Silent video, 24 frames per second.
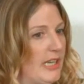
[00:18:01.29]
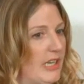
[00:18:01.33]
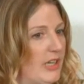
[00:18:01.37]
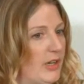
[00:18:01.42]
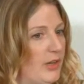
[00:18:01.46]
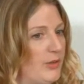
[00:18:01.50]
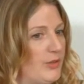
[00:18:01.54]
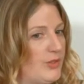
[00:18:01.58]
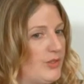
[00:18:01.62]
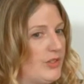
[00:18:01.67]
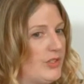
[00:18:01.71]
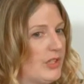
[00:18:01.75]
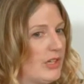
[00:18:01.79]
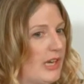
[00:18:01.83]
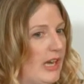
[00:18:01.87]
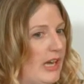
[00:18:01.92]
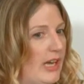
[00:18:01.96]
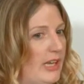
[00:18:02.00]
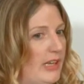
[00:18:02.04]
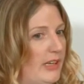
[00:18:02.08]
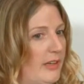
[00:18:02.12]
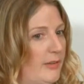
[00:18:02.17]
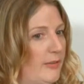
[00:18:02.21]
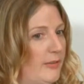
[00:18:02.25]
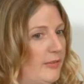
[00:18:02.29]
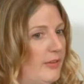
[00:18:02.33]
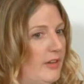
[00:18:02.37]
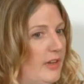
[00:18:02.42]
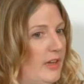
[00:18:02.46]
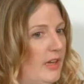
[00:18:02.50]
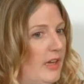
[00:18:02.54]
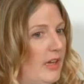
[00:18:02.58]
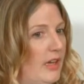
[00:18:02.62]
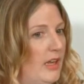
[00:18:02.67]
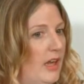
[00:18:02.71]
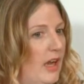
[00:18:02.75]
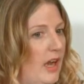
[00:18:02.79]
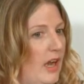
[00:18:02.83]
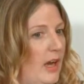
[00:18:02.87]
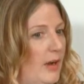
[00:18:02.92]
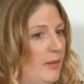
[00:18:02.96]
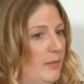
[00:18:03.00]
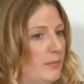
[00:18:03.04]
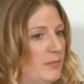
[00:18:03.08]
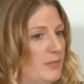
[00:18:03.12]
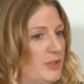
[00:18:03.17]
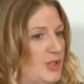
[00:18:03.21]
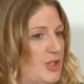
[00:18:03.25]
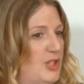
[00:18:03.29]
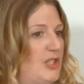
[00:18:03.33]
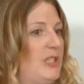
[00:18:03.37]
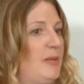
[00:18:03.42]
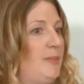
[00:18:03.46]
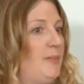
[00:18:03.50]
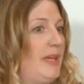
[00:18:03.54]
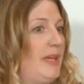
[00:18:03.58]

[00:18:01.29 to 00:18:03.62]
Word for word: It goes to kind of um, just the